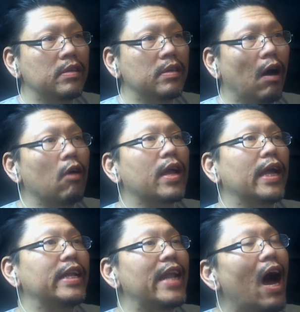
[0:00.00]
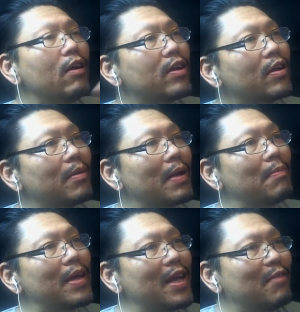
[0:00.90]
Okay, now you're going to make me
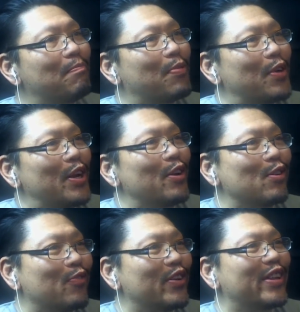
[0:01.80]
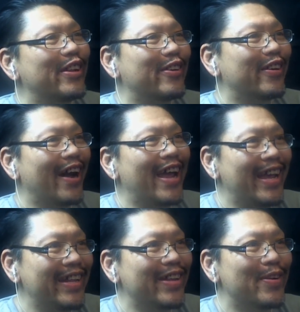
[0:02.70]
get burritos for dinner. I
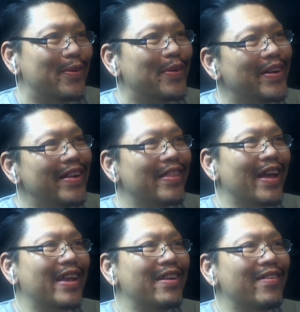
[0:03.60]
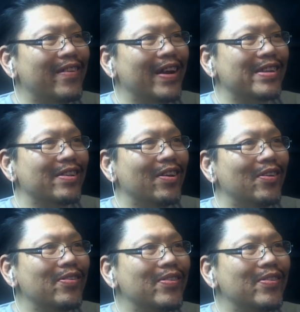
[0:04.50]
hate you. Thank you, Angelo.